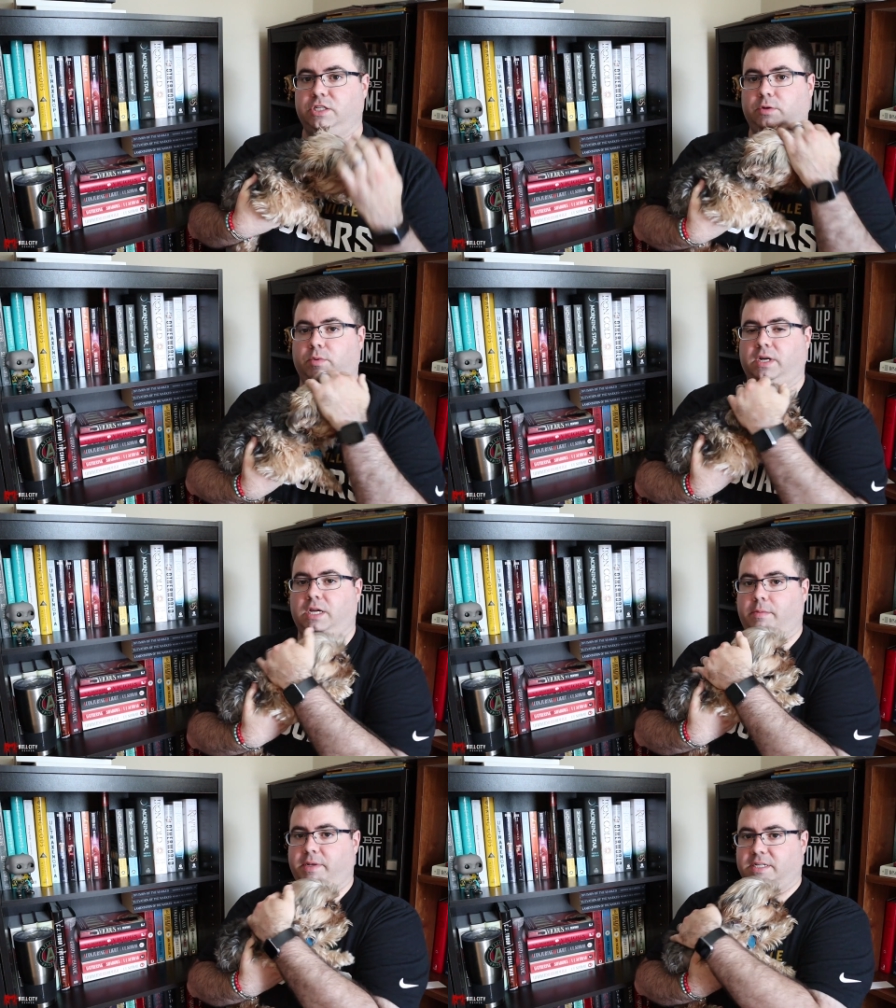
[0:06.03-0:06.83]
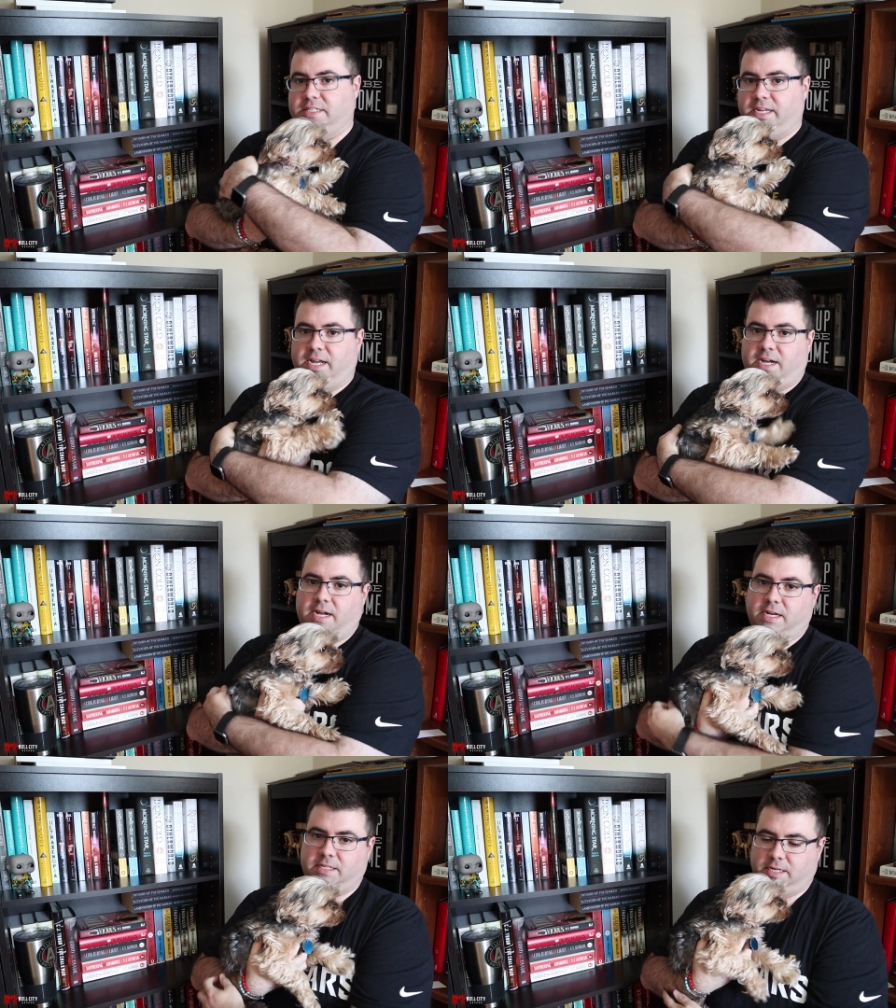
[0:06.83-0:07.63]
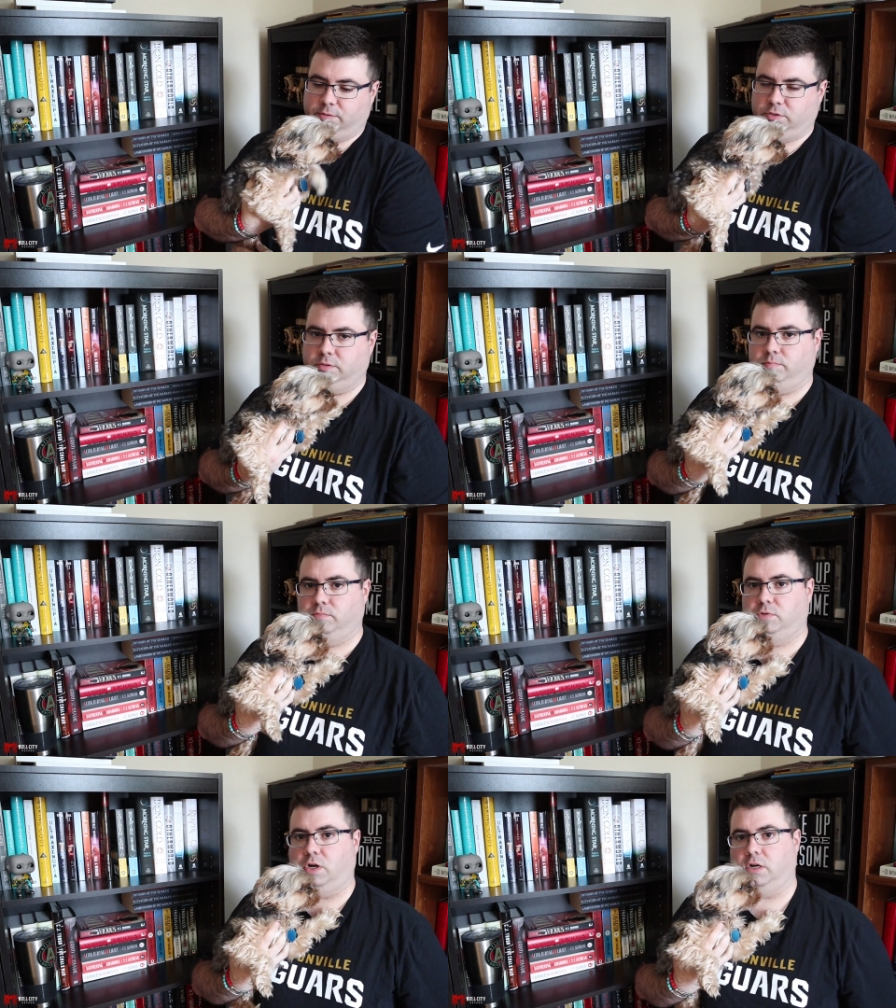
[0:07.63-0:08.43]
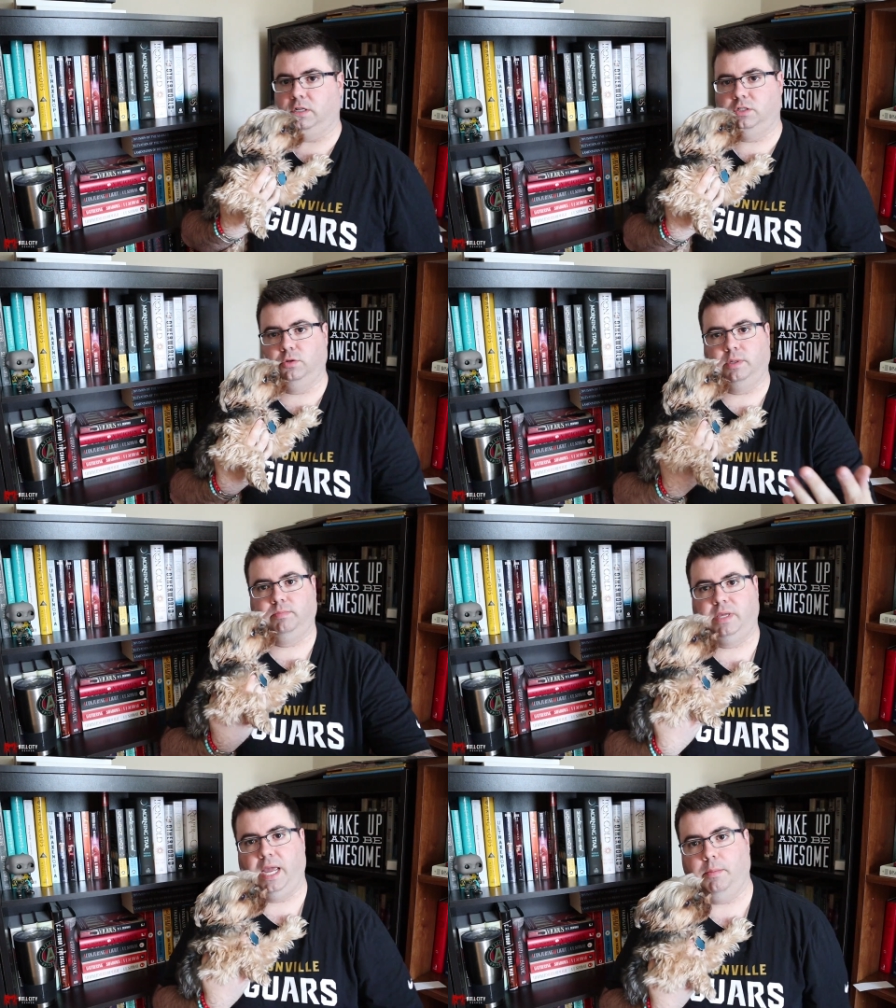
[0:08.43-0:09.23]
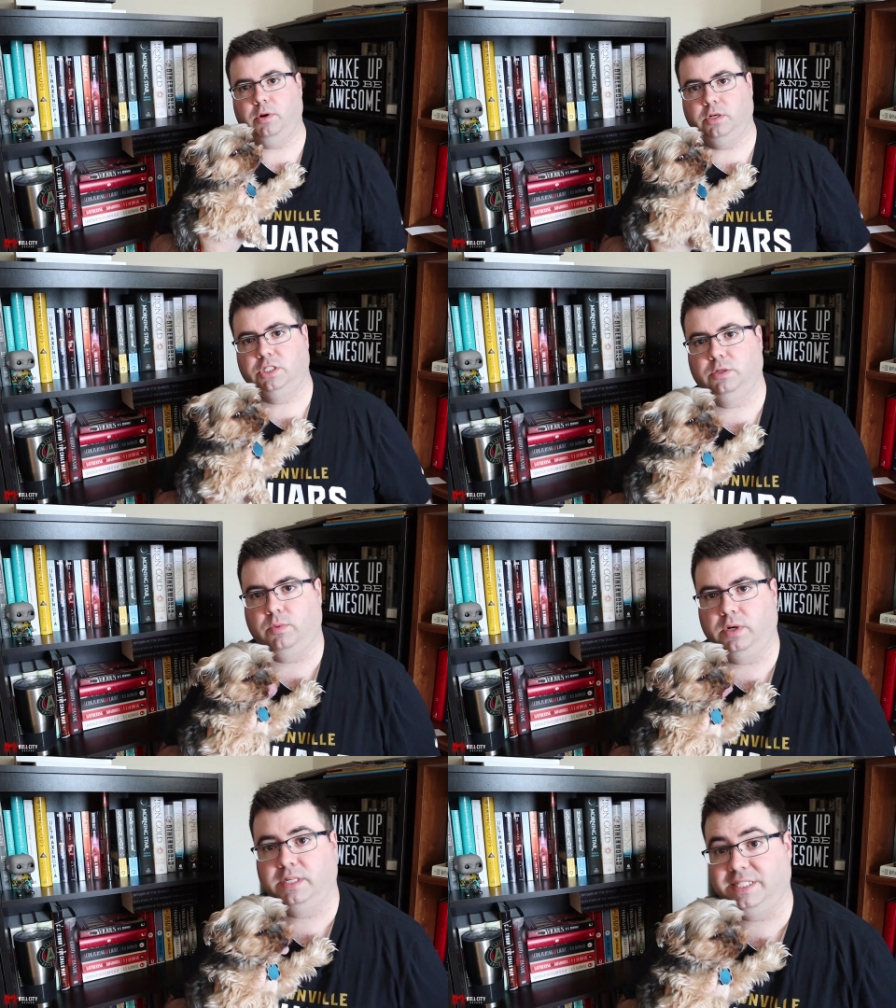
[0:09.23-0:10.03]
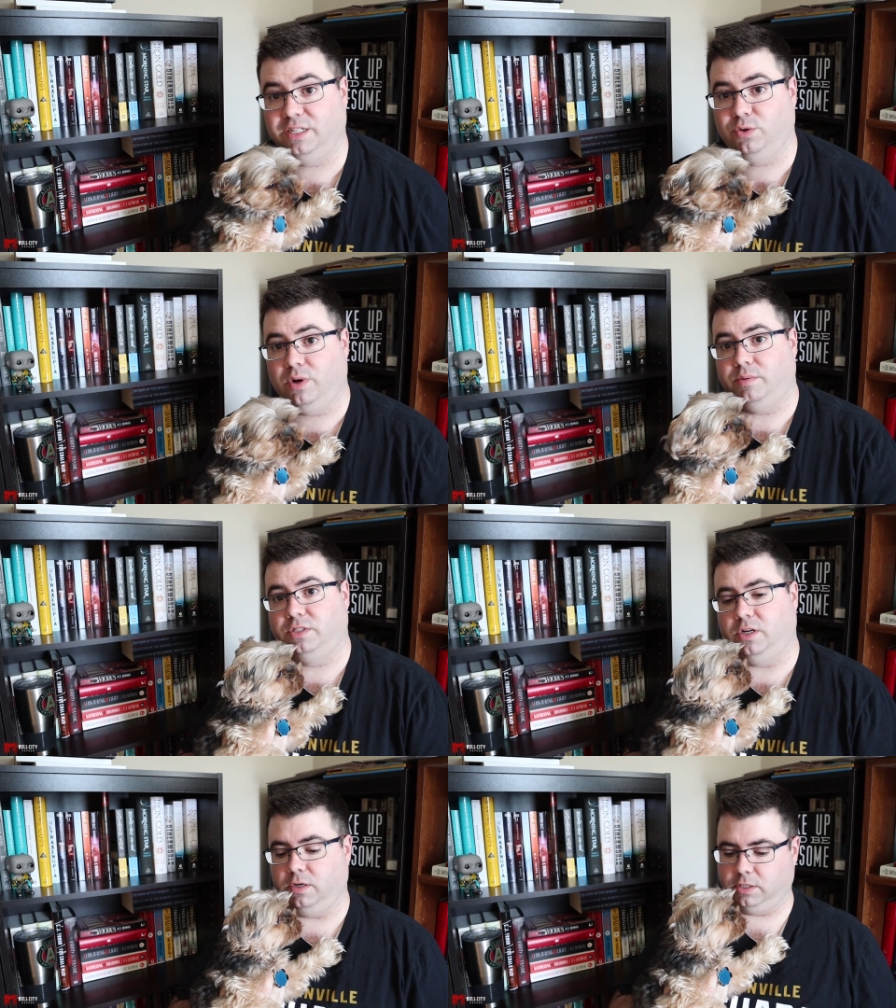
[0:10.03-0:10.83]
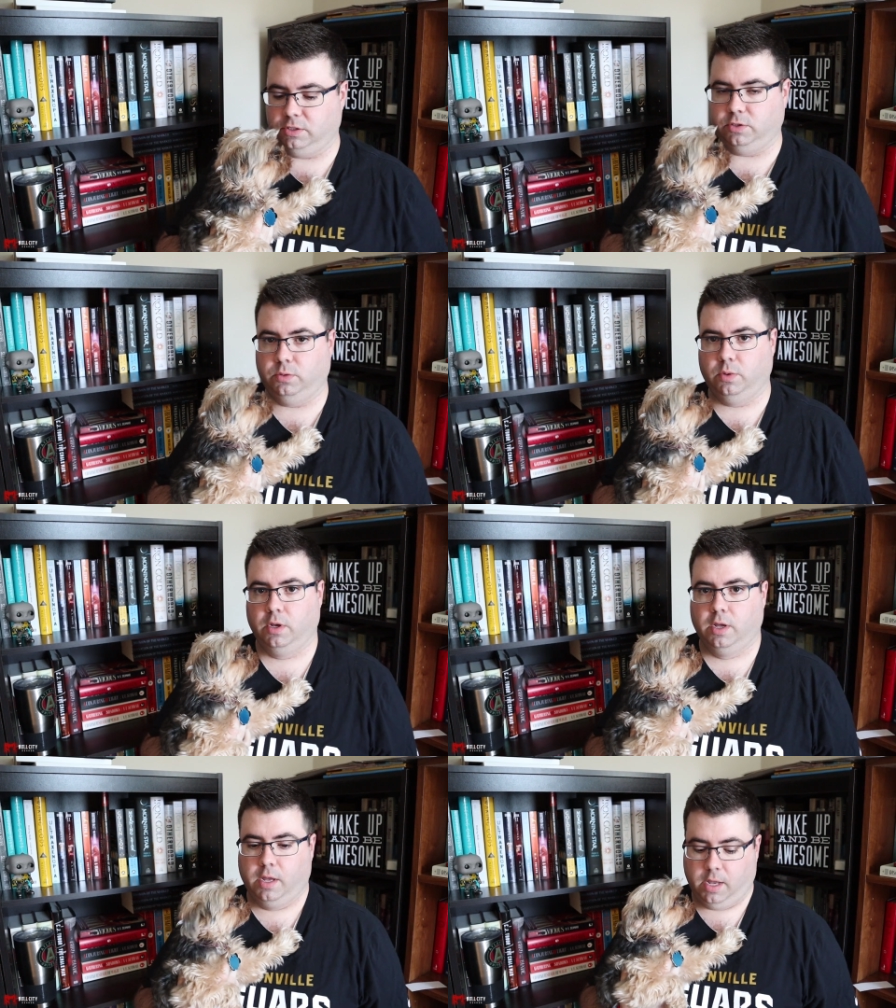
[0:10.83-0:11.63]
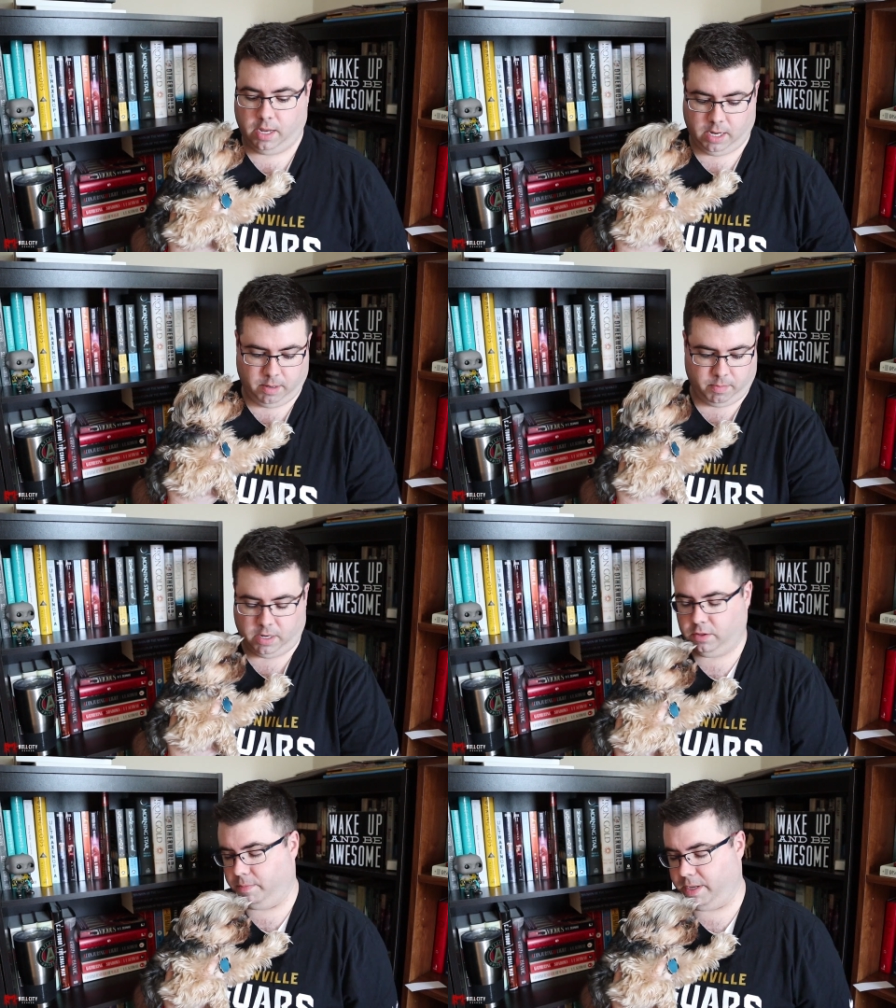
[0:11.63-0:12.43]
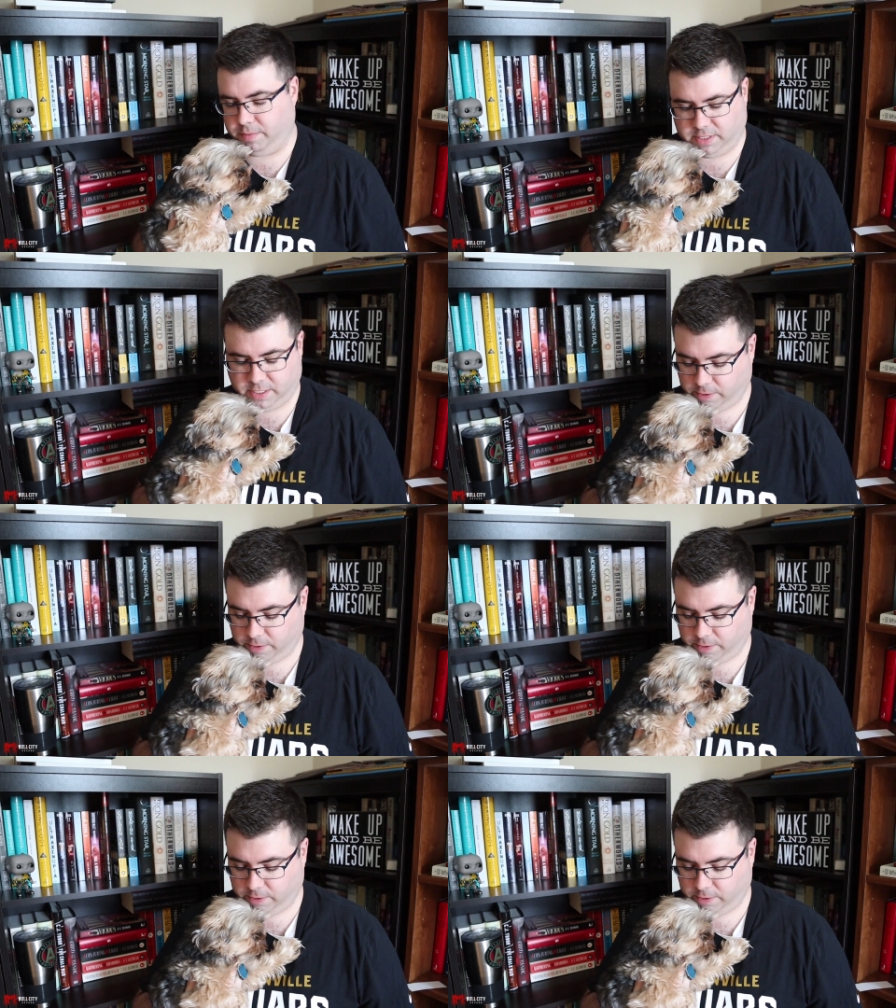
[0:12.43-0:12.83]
She wanted to come in and say hi because I was talking to a camera and she wanted to see who I was talking to. And my other baby's